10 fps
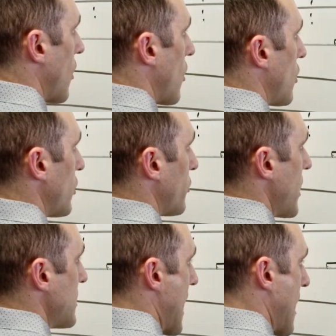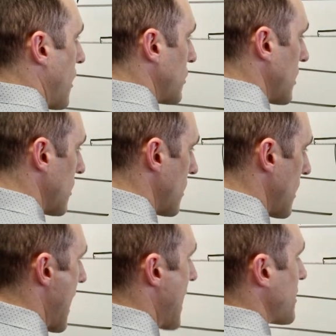all the way down
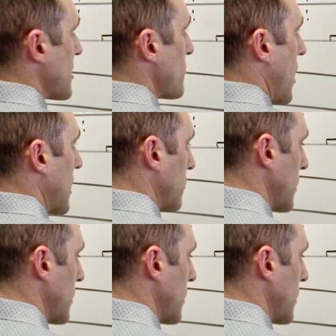at this bottom